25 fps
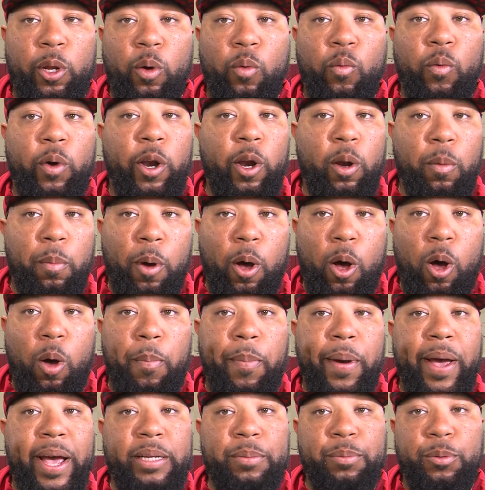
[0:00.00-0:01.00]
You know, running the ball,
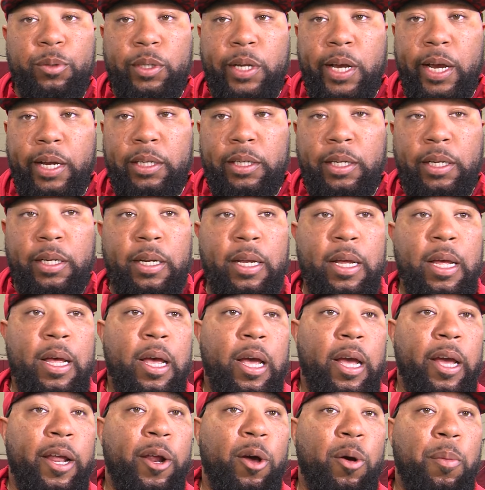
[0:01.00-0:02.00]
pass protecting,
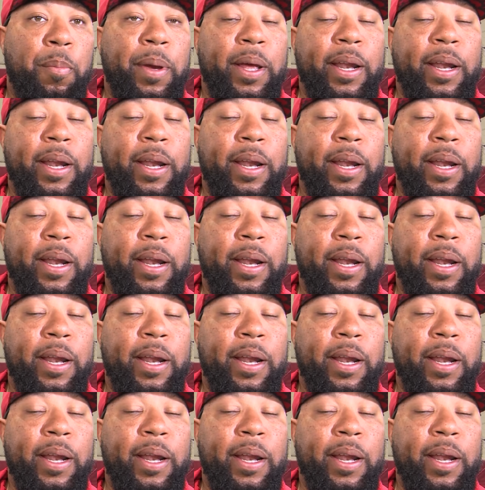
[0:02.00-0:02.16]
you know,